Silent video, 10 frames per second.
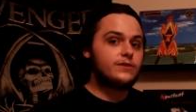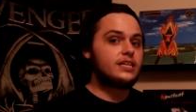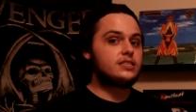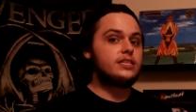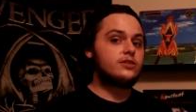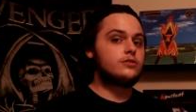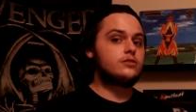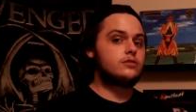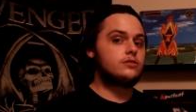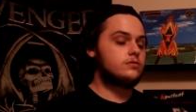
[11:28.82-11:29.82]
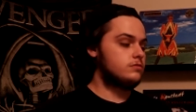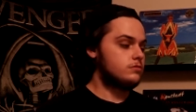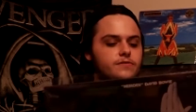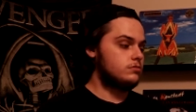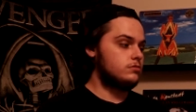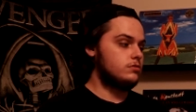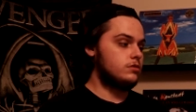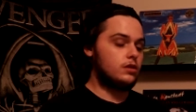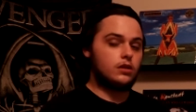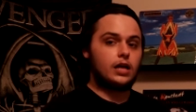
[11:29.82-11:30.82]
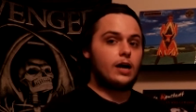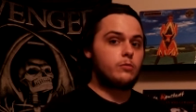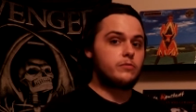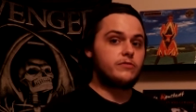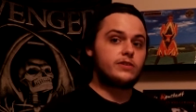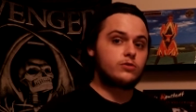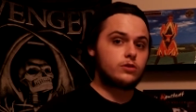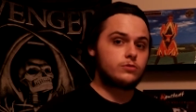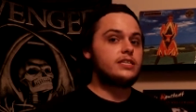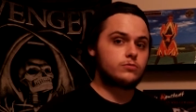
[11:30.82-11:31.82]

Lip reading: yet to hear the album of Heroes,